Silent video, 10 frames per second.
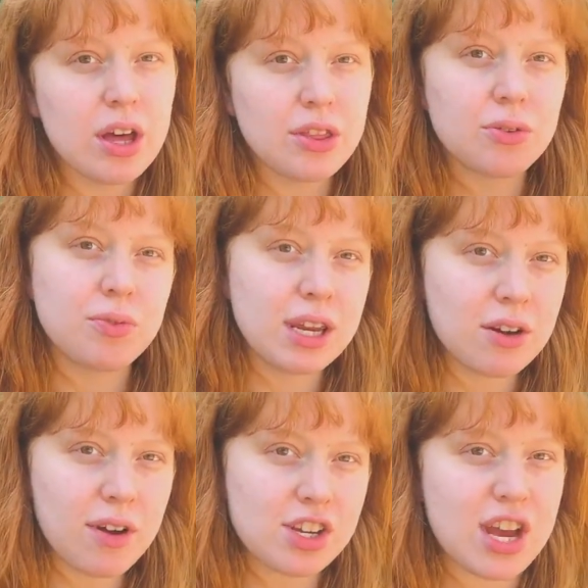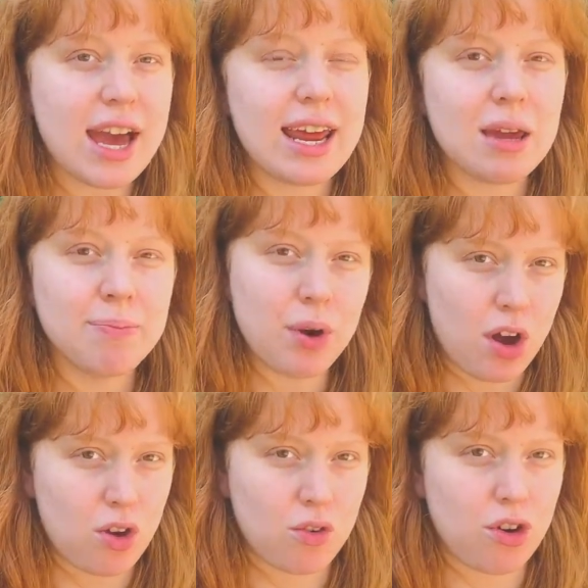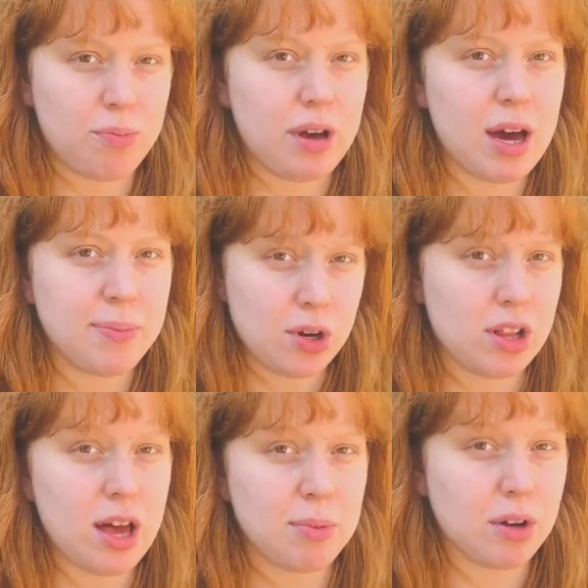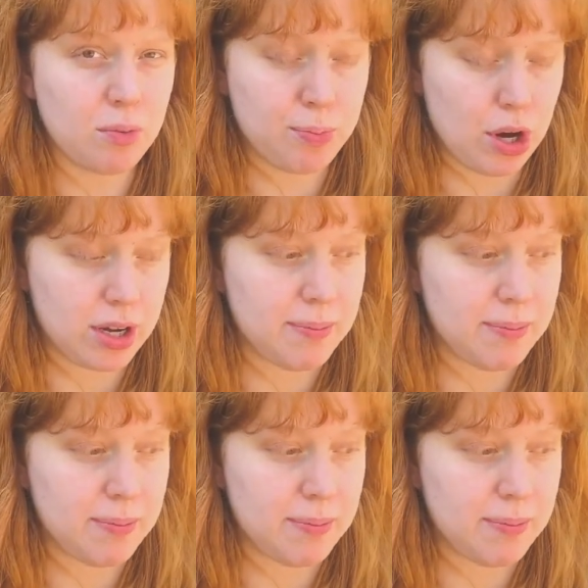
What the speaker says: the Reading Rush had a book group, a book club book,